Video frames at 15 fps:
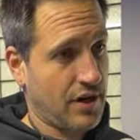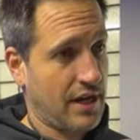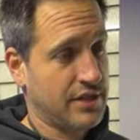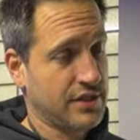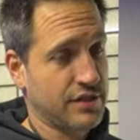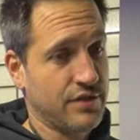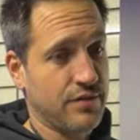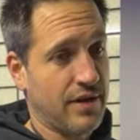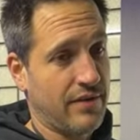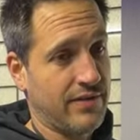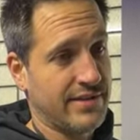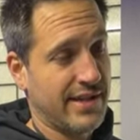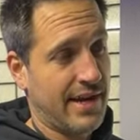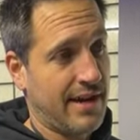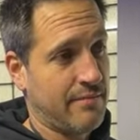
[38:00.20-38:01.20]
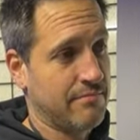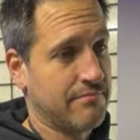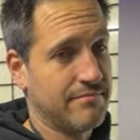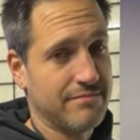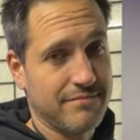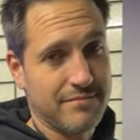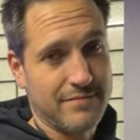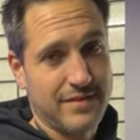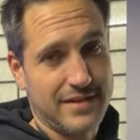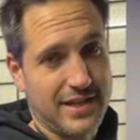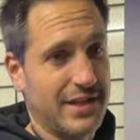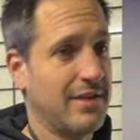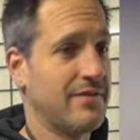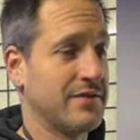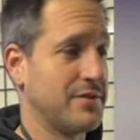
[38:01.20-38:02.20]
I just do it every time because I
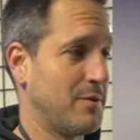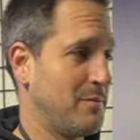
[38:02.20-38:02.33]
love it so